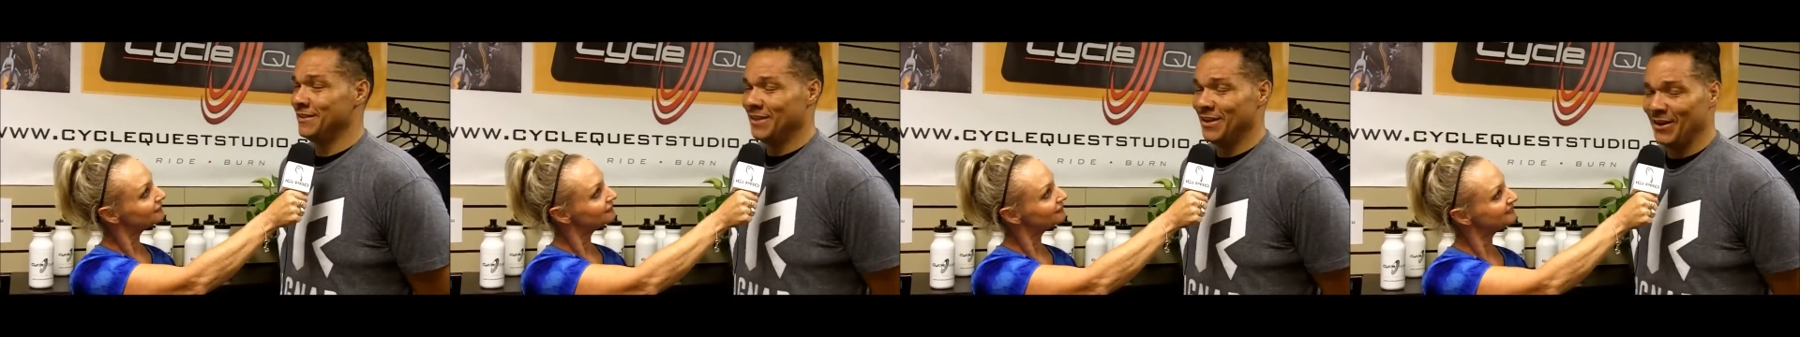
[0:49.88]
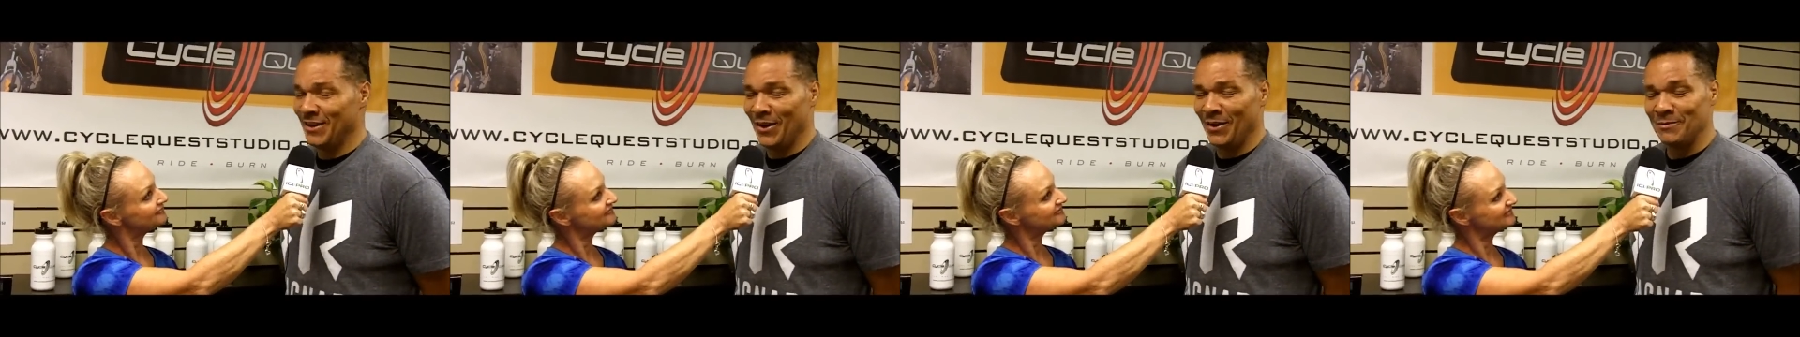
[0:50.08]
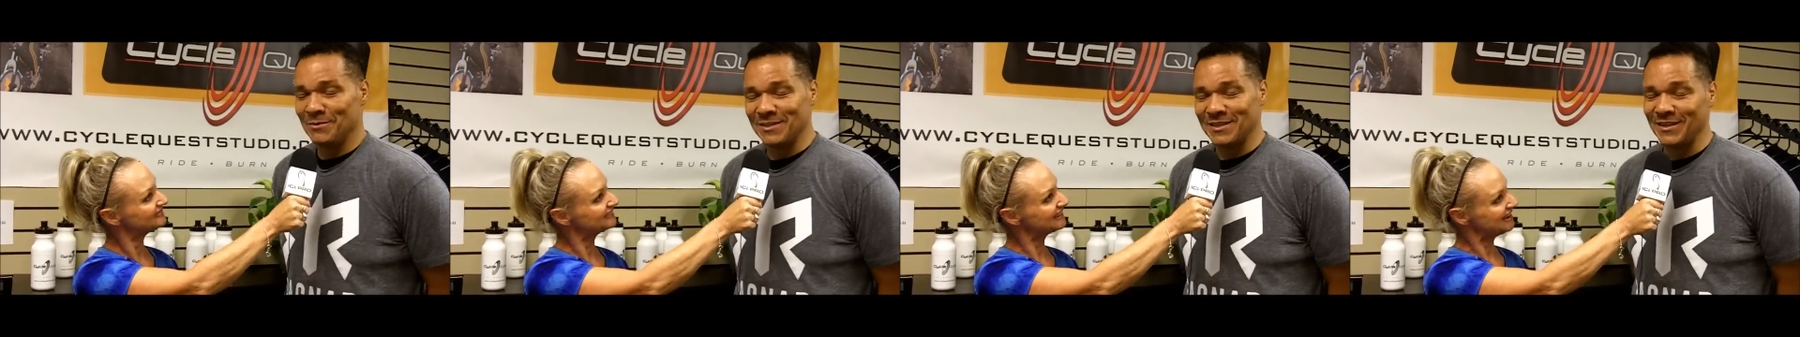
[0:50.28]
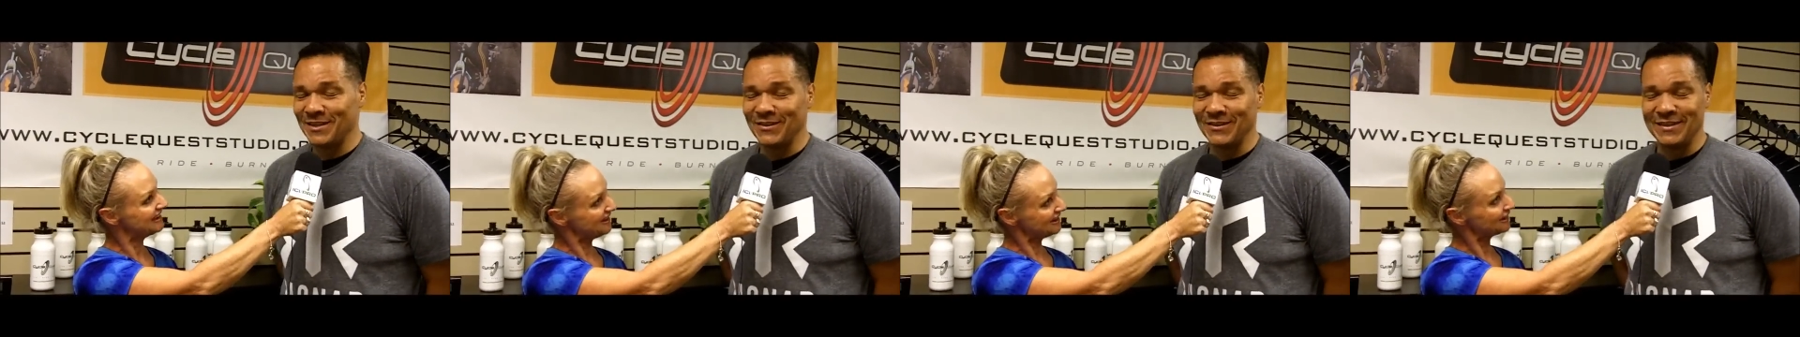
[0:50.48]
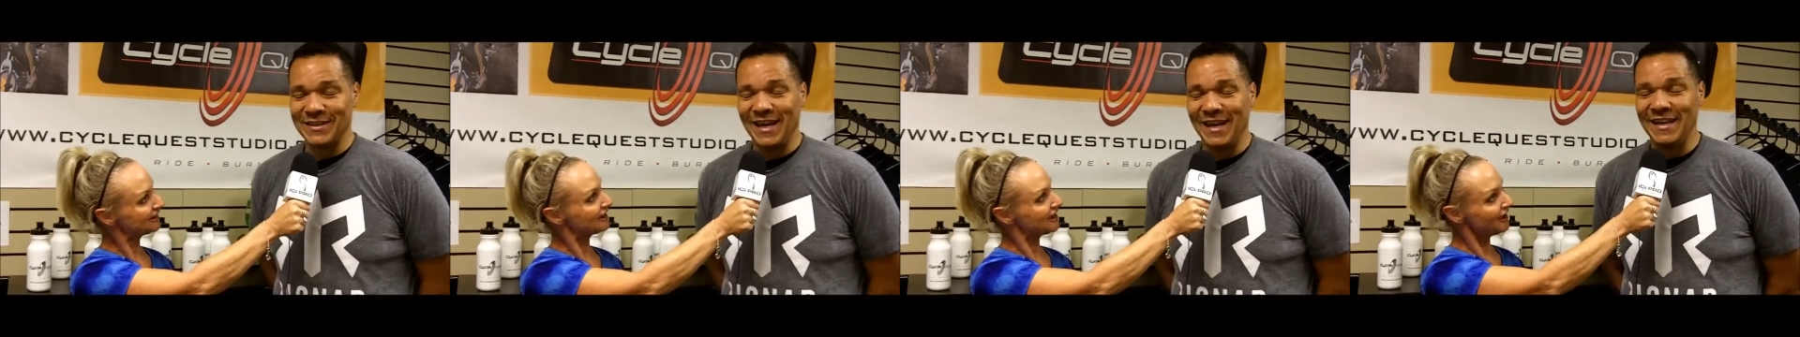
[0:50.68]
Speaker 1: You know, it was a
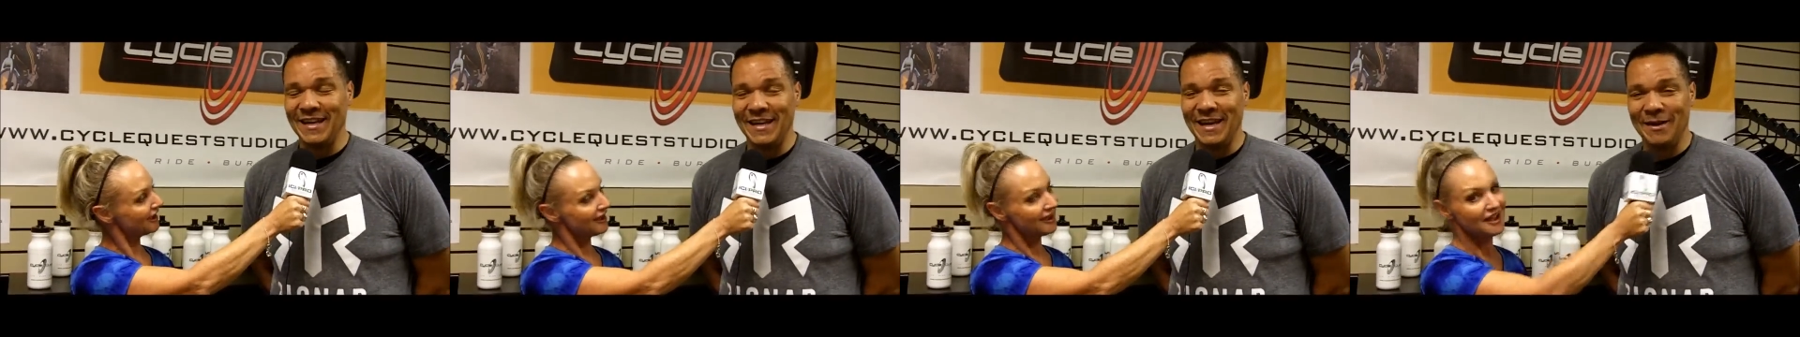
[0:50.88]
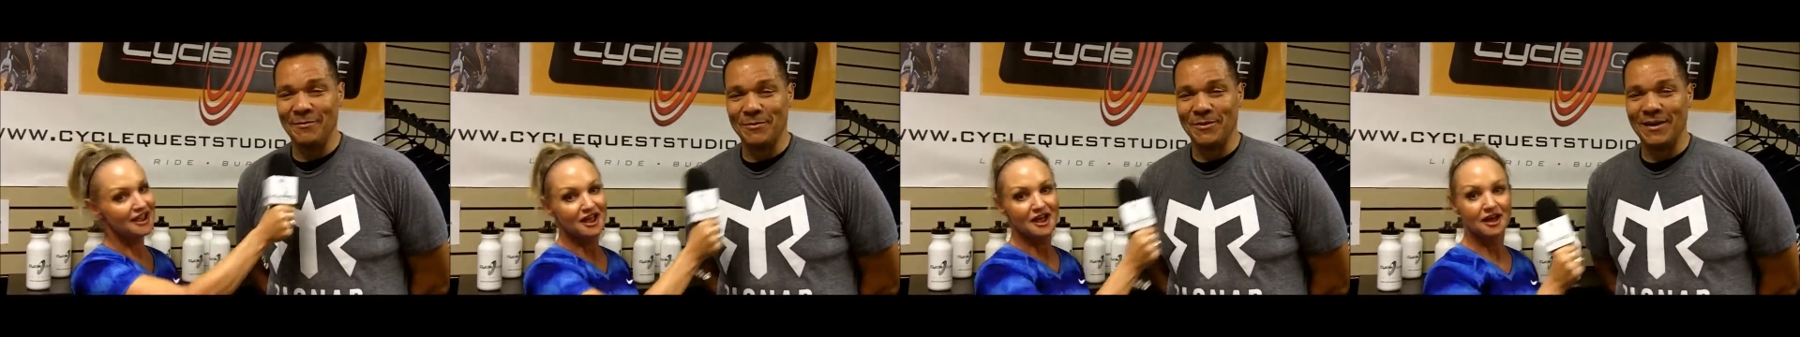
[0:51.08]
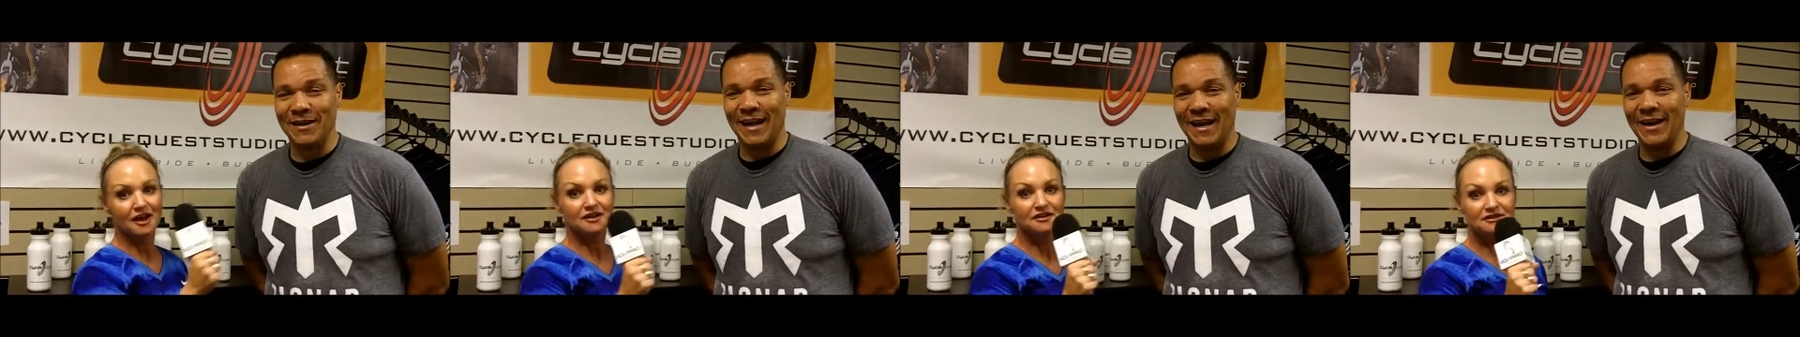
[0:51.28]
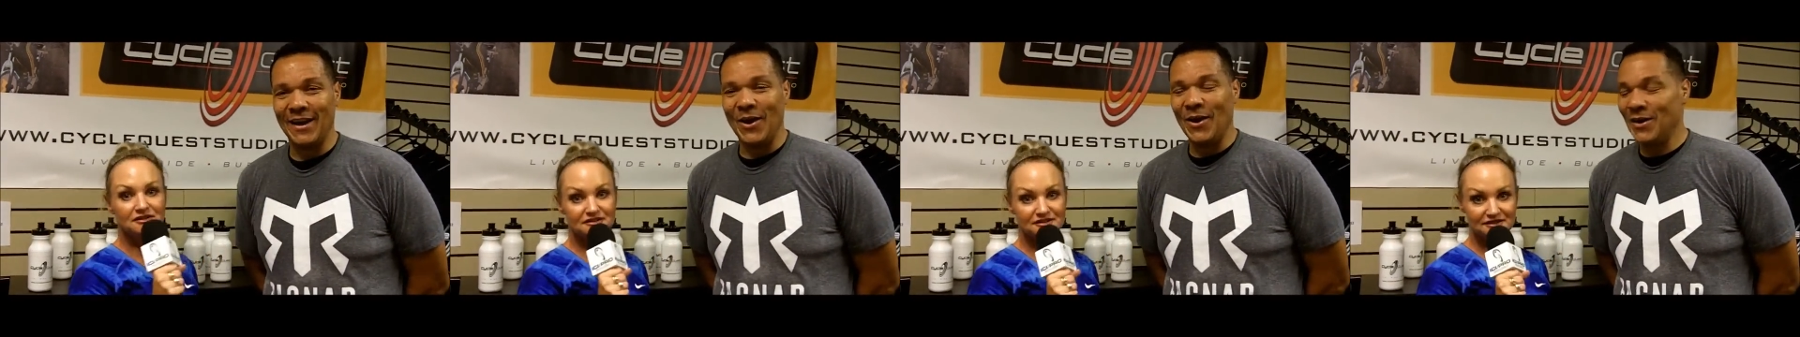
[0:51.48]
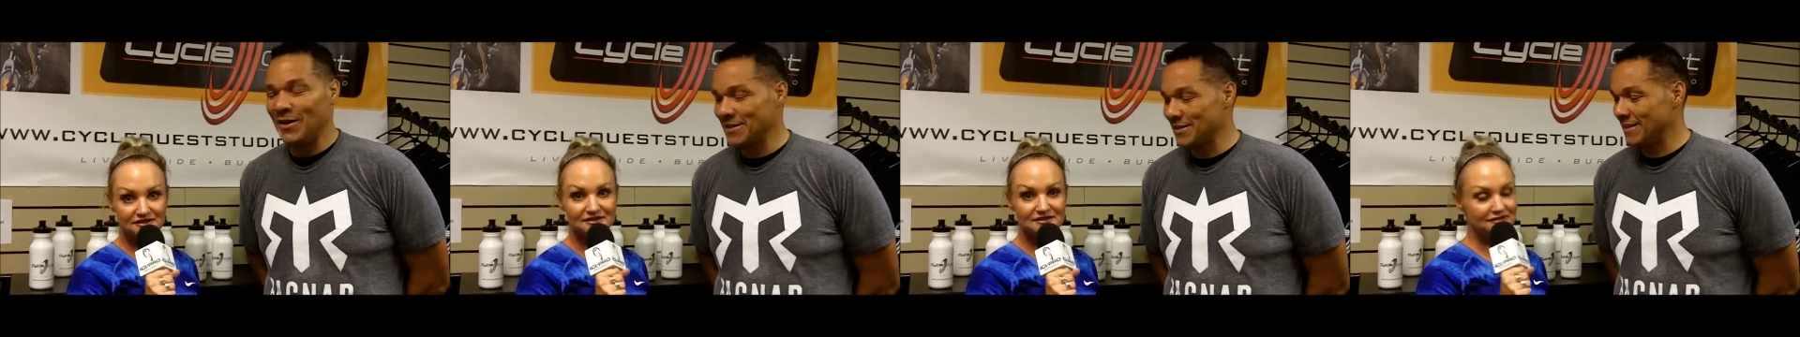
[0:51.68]
good day okay. in the neighborhood. I
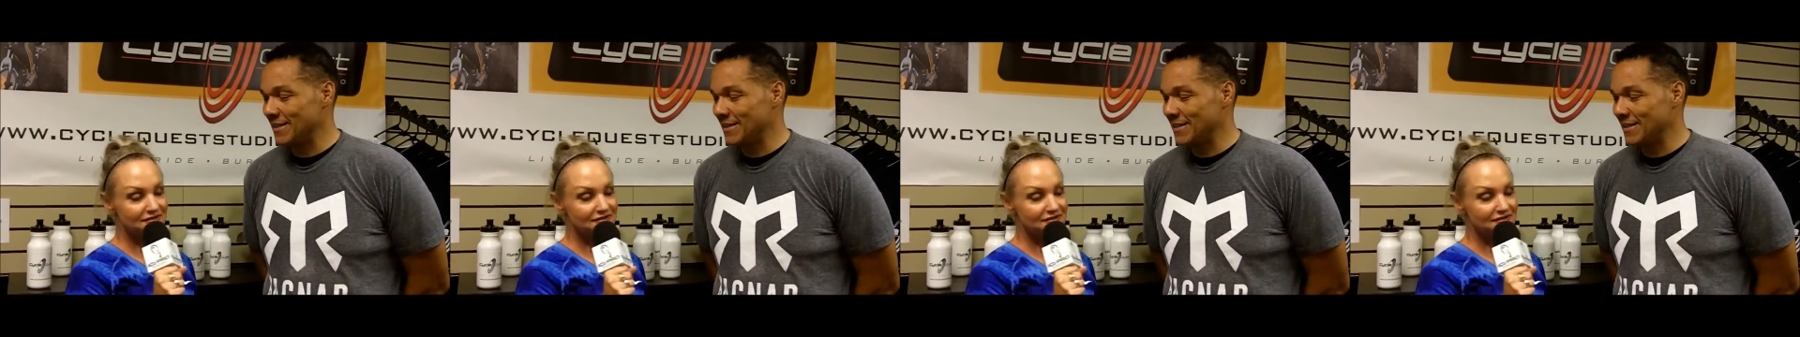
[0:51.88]
lost,